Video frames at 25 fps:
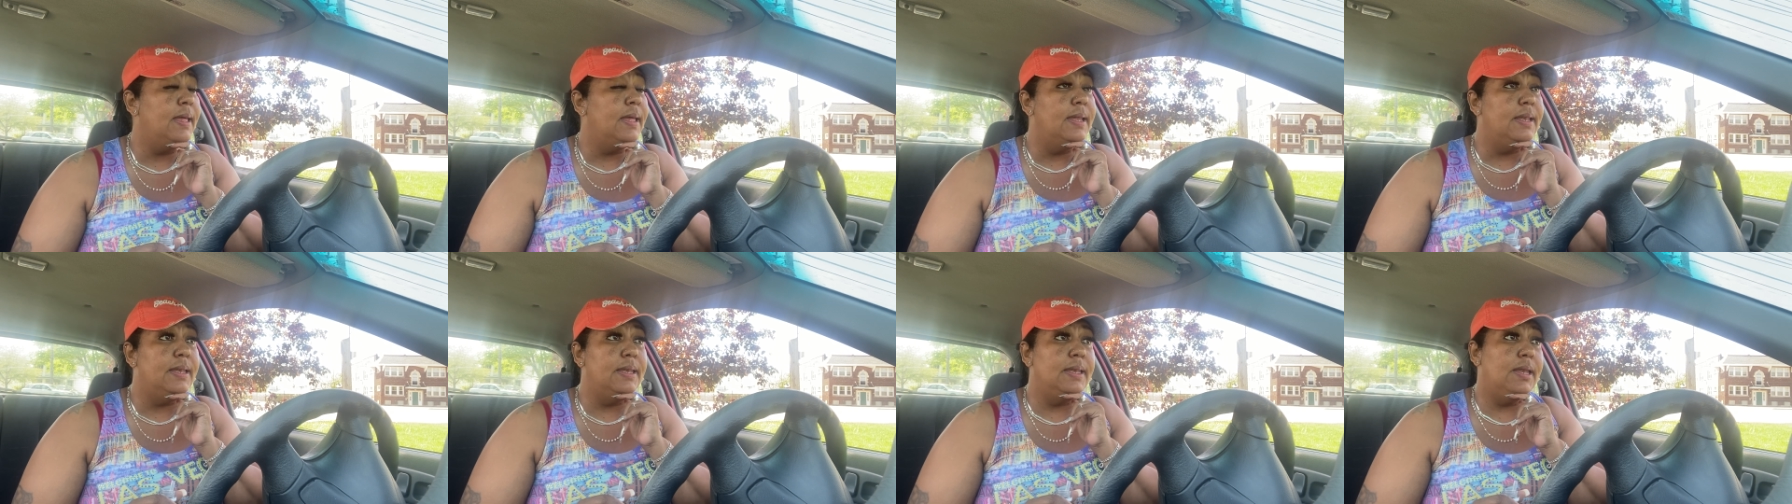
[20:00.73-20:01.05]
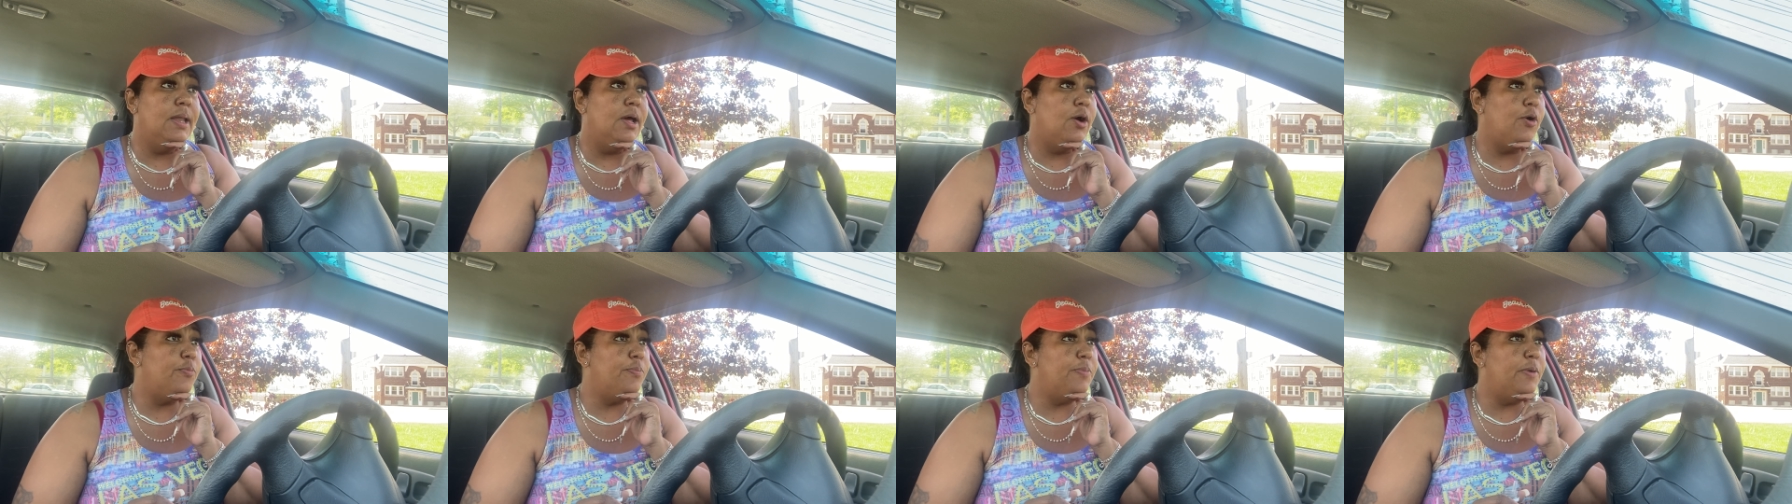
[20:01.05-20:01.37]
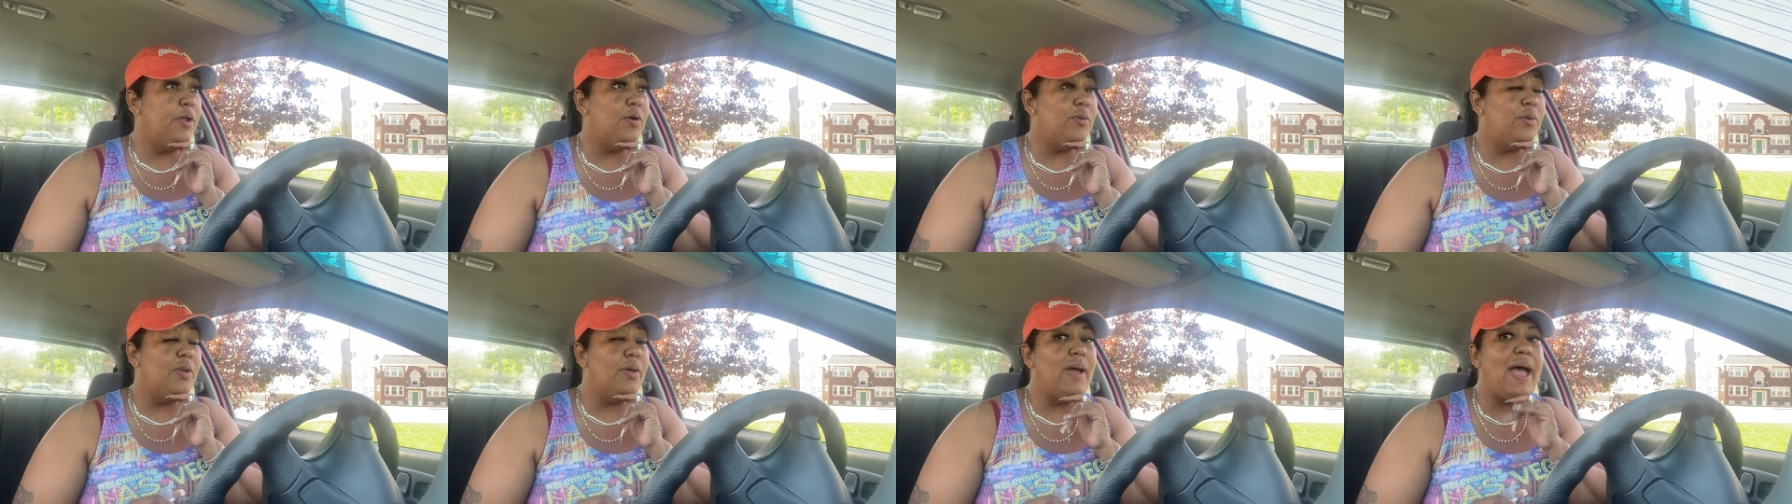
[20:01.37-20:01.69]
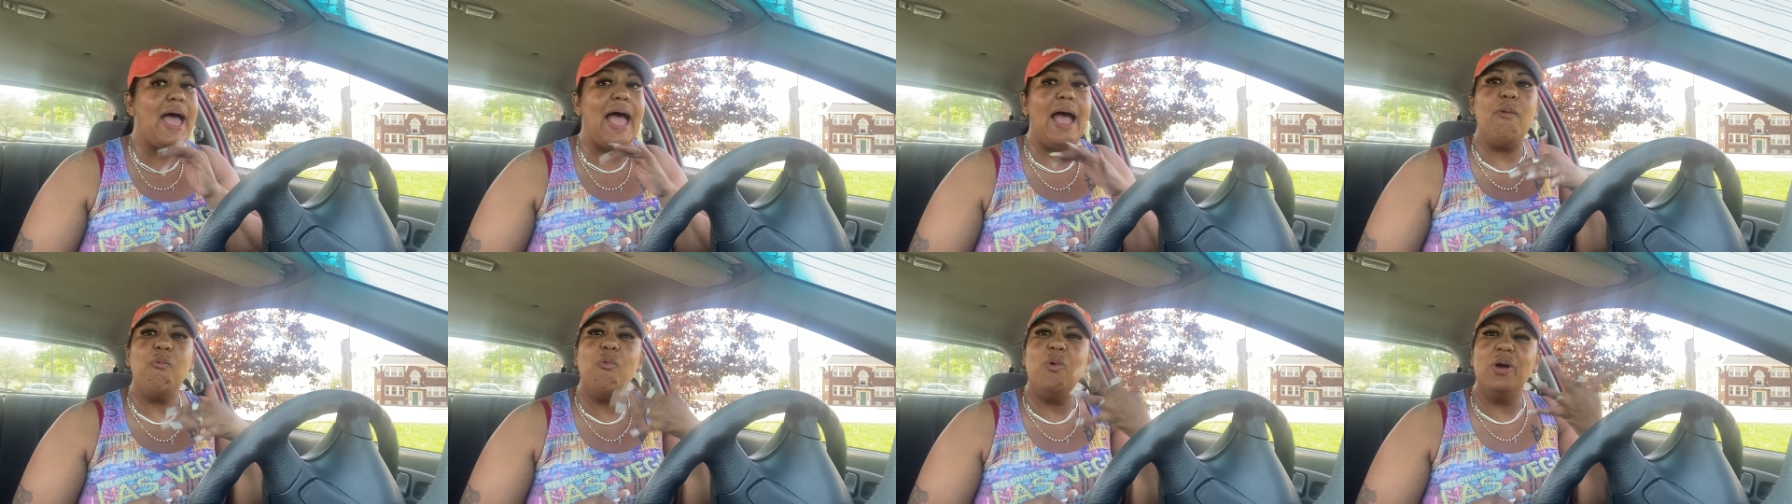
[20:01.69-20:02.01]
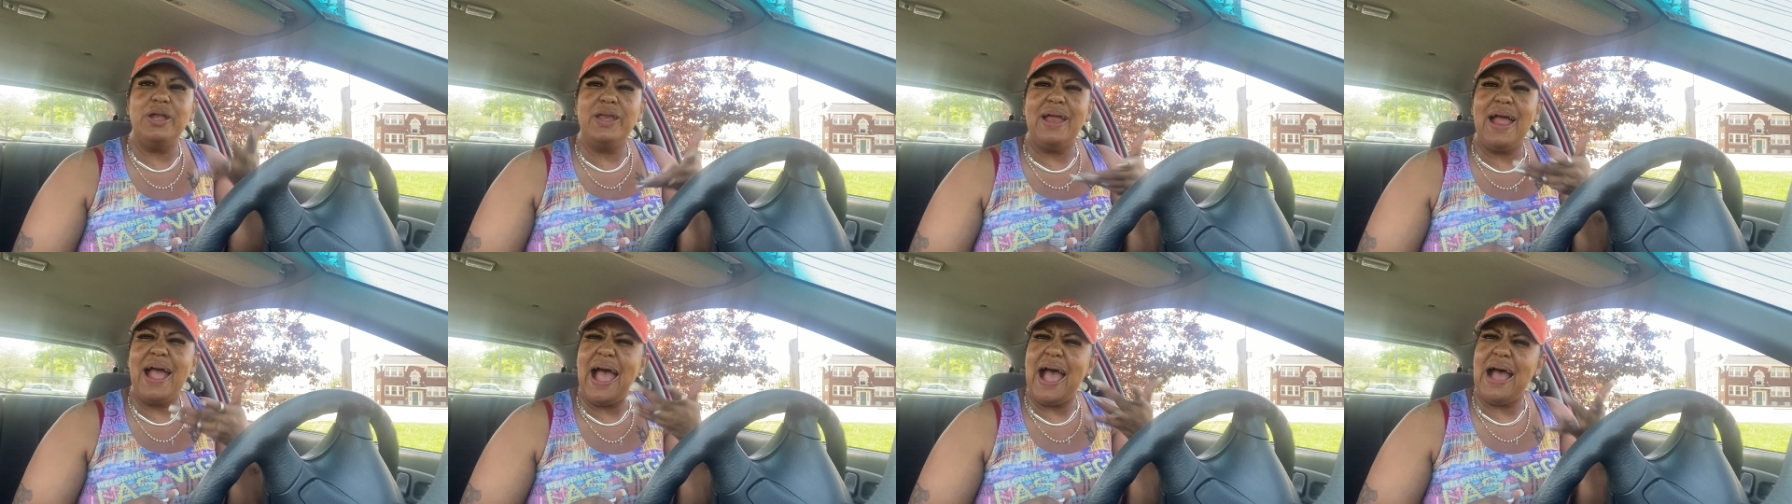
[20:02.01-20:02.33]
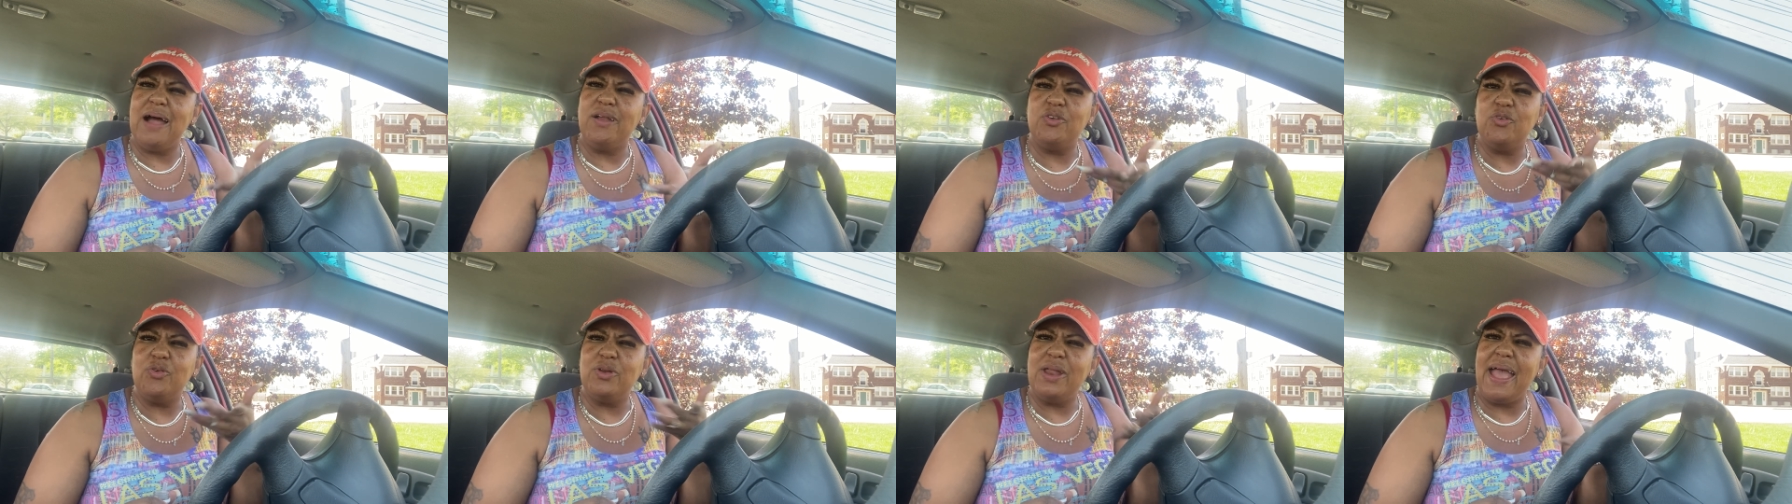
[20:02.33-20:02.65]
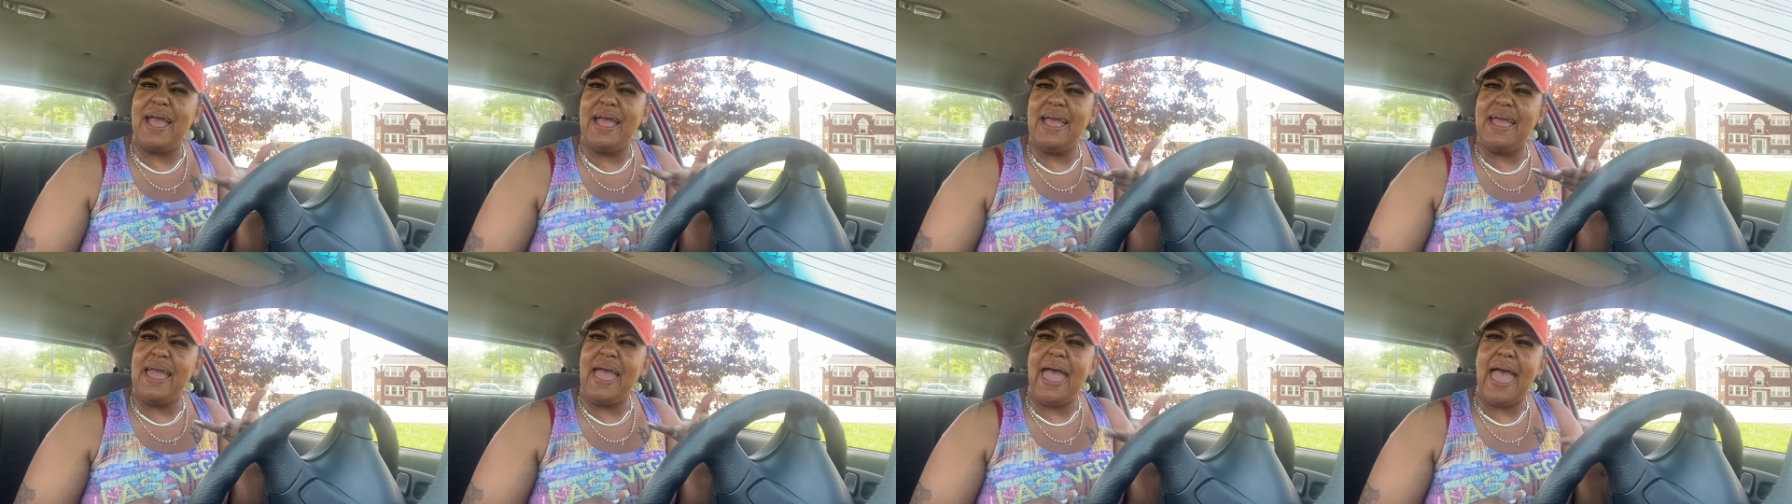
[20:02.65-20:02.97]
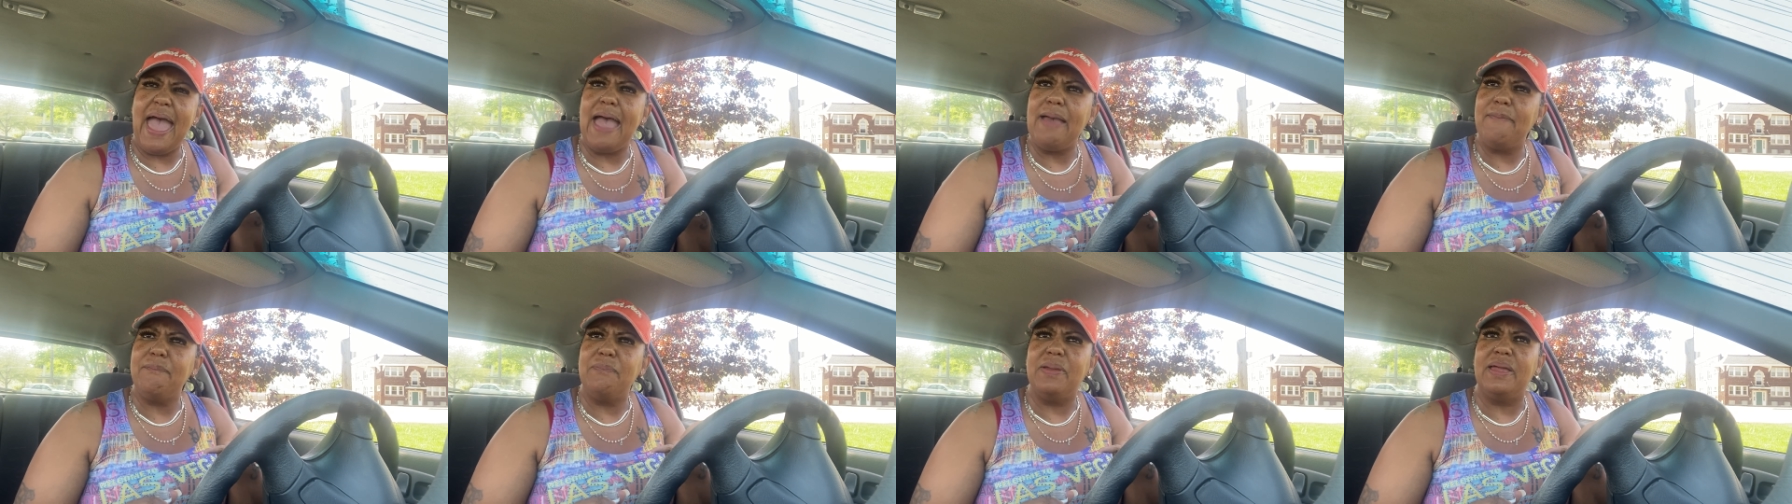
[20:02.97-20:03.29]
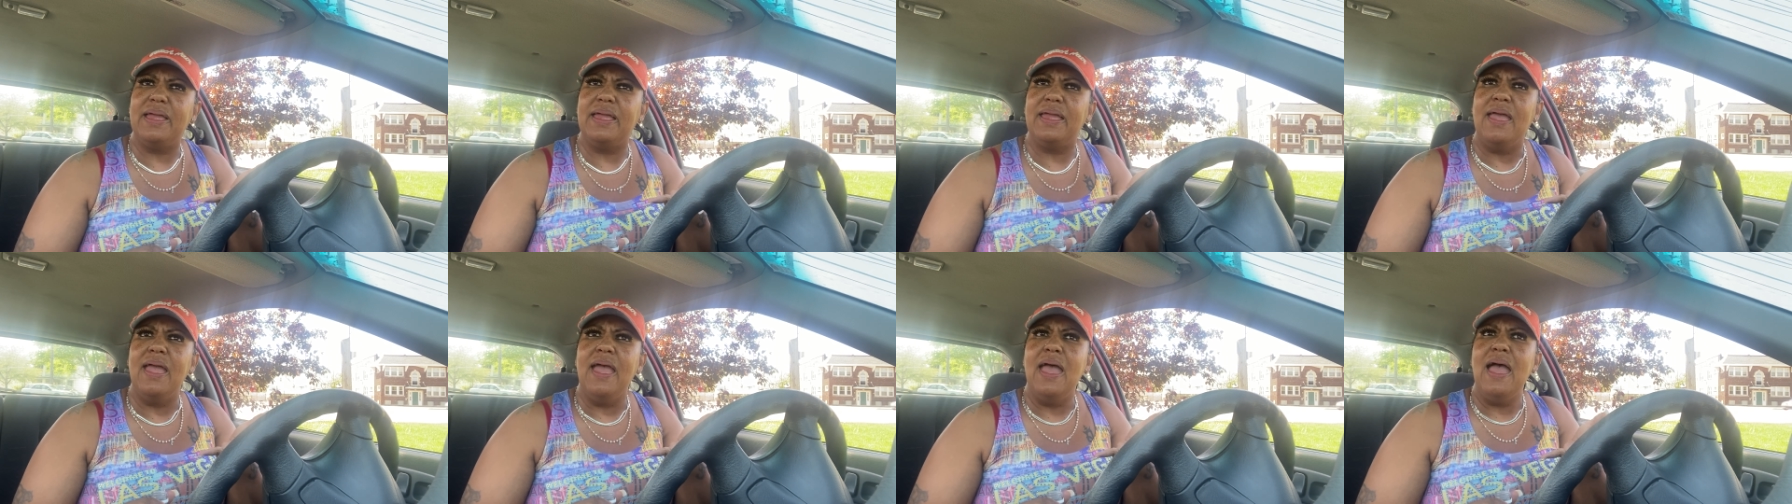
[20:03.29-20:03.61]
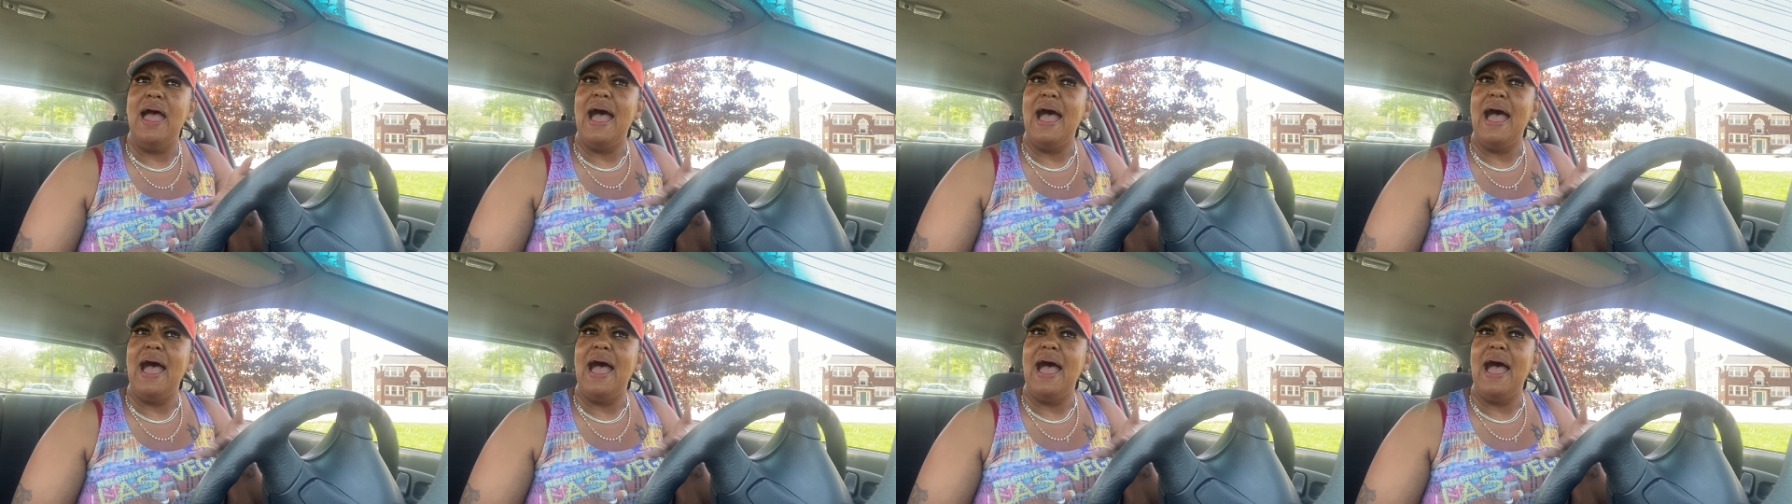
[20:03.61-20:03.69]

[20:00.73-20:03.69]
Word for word: Nope, no, no. I wonder how do that happen?